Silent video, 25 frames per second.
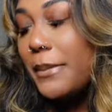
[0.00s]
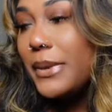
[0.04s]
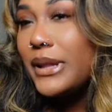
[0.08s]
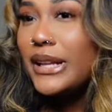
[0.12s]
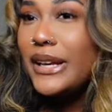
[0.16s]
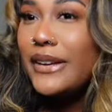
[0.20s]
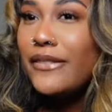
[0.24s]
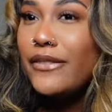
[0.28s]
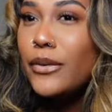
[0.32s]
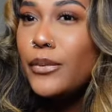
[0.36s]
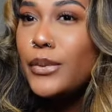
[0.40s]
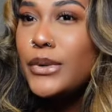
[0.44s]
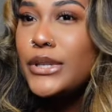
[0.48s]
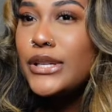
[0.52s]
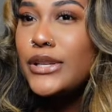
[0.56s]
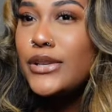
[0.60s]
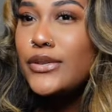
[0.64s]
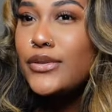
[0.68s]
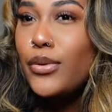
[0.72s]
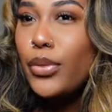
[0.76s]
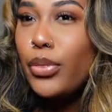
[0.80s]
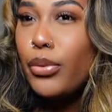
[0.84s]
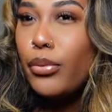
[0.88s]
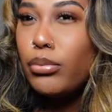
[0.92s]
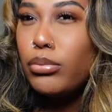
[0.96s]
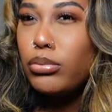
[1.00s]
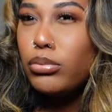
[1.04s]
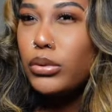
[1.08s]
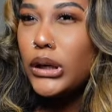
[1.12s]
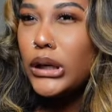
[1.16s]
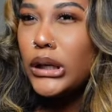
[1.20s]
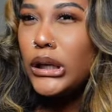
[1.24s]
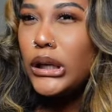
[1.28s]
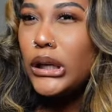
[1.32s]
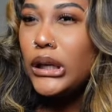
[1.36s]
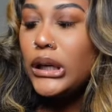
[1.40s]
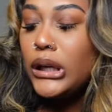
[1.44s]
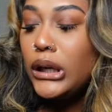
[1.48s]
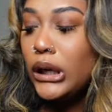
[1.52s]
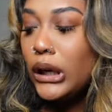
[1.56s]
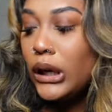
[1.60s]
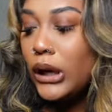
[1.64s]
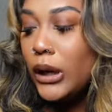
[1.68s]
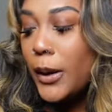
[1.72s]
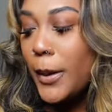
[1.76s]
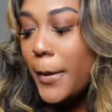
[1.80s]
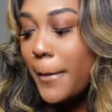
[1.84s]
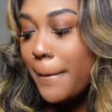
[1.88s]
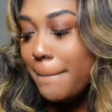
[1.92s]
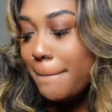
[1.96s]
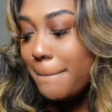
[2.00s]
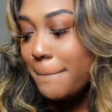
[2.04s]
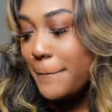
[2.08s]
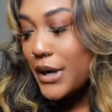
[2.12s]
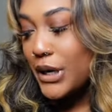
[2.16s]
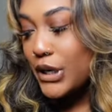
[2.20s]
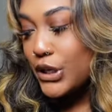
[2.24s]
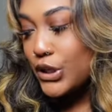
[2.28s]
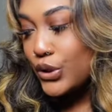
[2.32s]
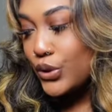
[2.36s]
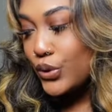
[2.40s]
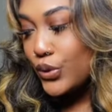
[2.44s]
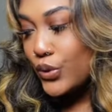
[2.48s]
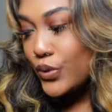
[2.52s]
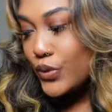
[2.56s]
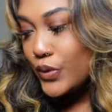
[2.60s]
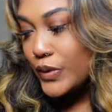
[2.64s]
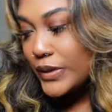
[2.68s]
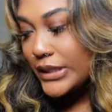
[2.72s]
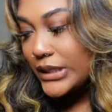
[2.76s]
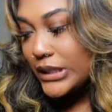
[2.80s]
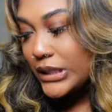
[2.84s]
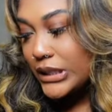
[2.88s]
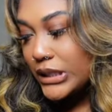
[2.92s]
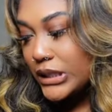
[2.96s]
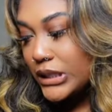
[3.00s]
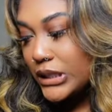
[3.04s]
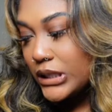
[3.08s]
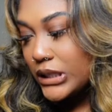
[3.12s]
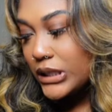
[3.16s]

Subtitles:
believe it was 3 bundles.